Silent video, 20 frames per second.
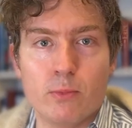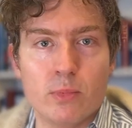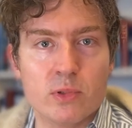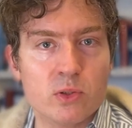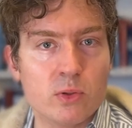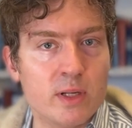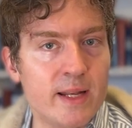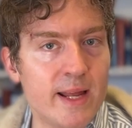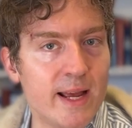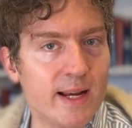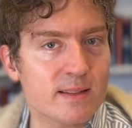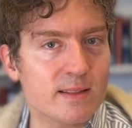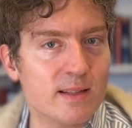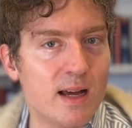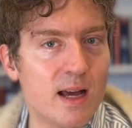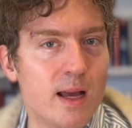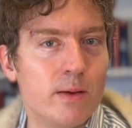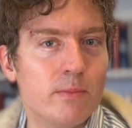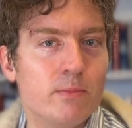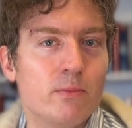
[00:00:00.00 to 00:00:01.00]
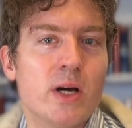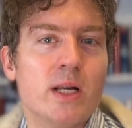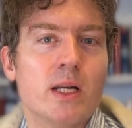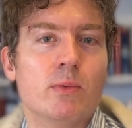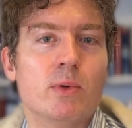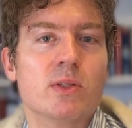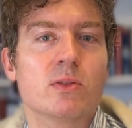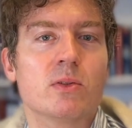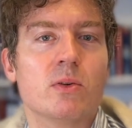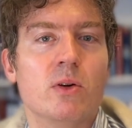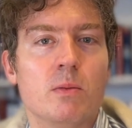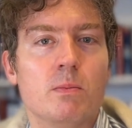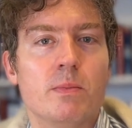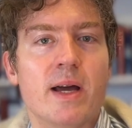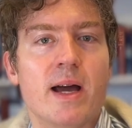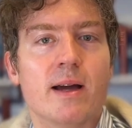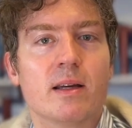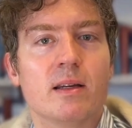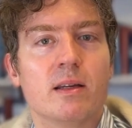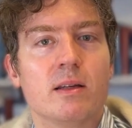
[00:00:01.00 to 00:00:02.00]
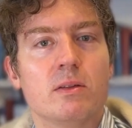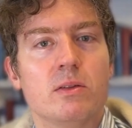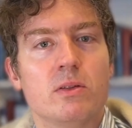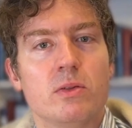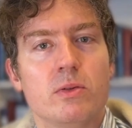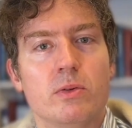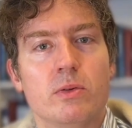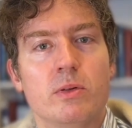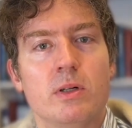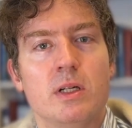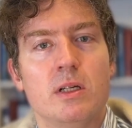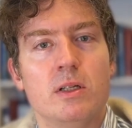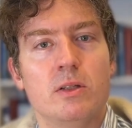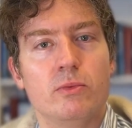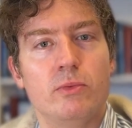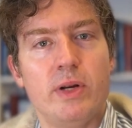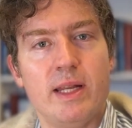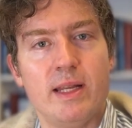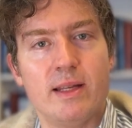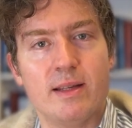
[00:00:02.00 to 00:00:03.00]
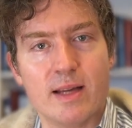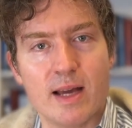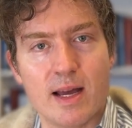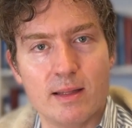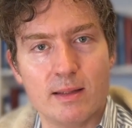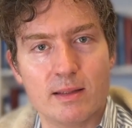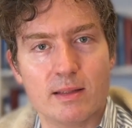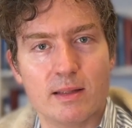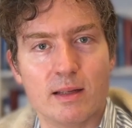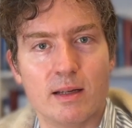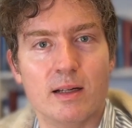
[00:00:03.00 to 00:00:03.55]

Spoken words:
So the next time when I was going back to reading Kant,